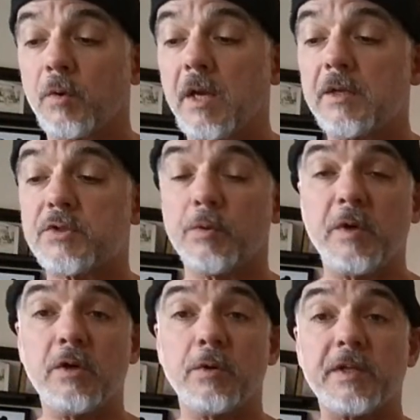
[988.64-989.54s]
Okay, so
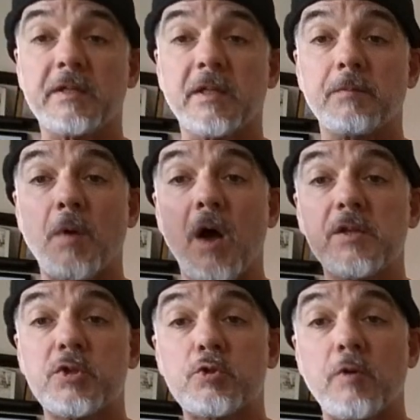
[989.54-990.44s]
we know that the
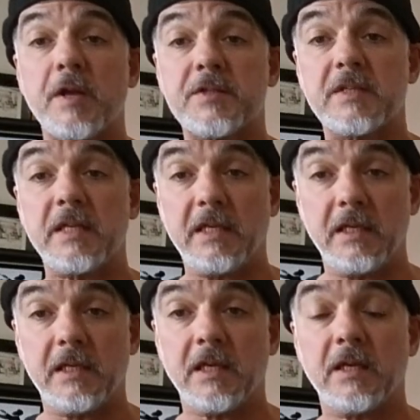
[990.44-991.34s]
unstressed
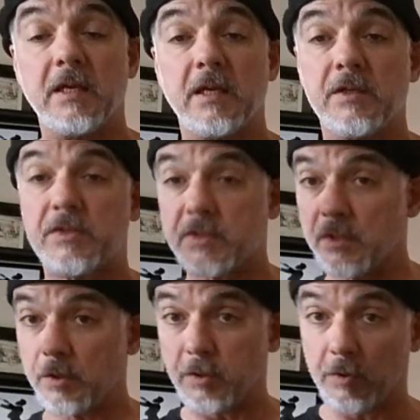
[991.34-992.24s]
E
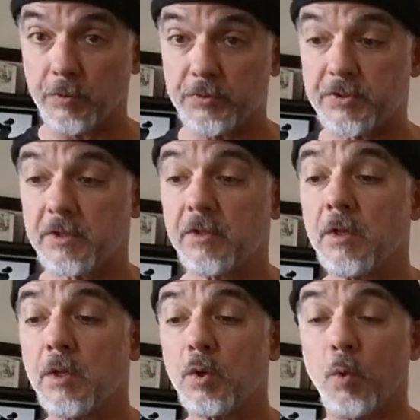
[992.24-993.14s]
is closed.
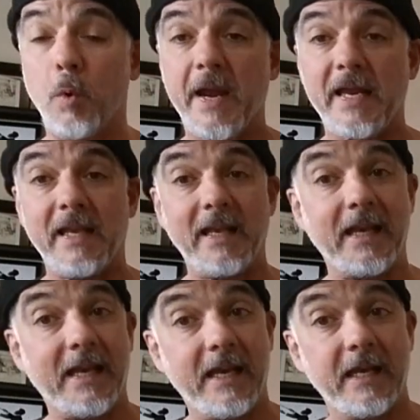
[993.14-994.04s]

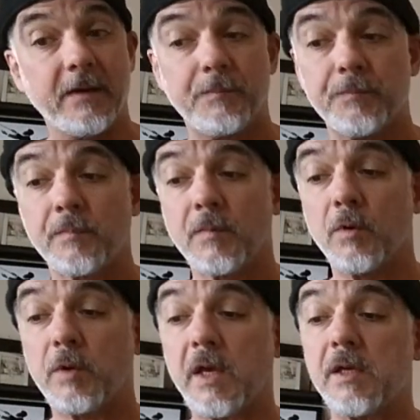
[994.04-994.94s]
Quelle.
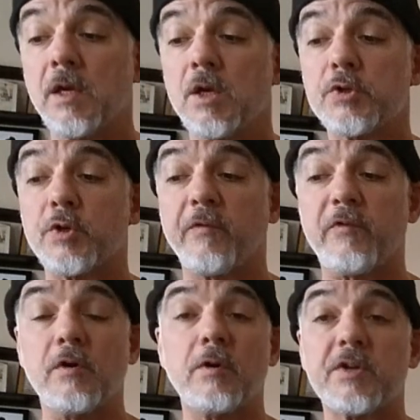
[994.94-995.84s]
Okay, so
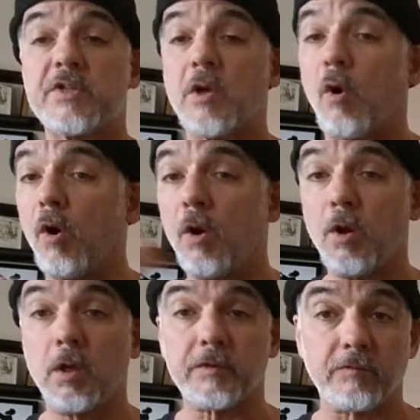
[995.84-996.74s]
if you notice
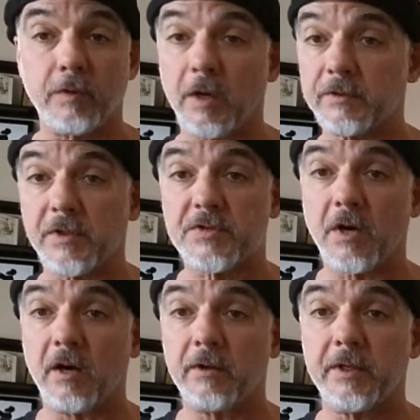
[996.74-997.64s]
all throughout this
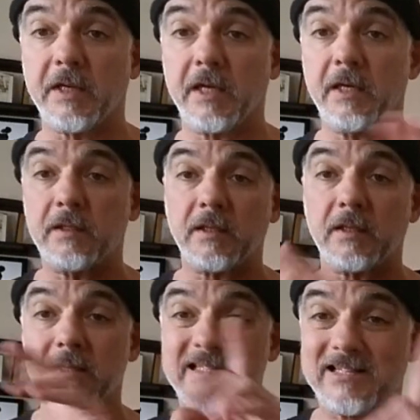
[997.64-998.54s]
aria, anything
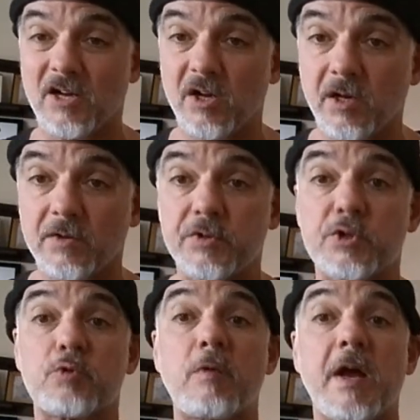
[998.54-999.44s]
that is not on the
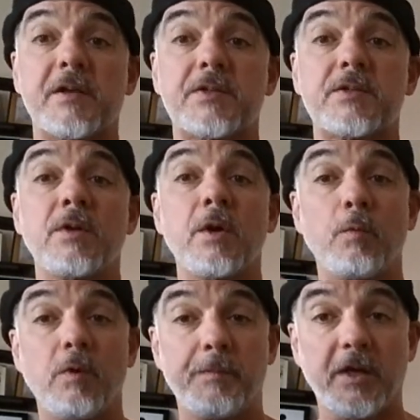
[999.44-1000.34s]
stress
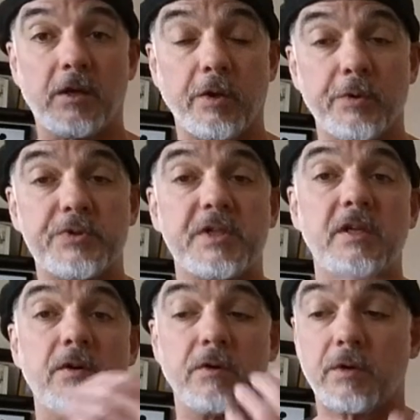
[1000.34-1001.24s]
will be a closed
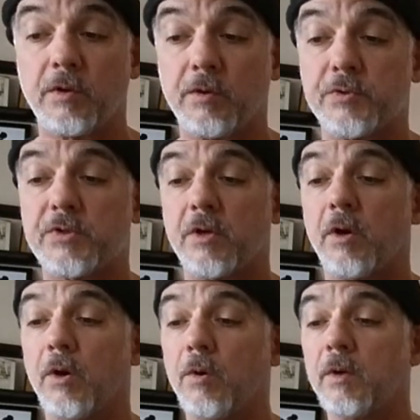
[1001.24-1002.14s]
E or closed
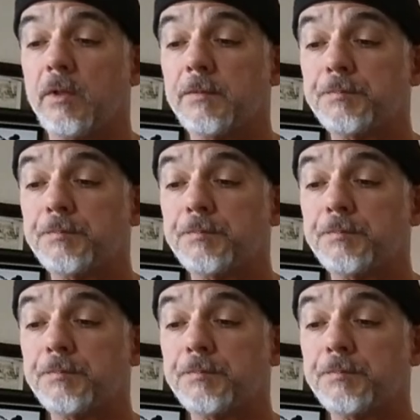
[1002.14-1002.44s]
O.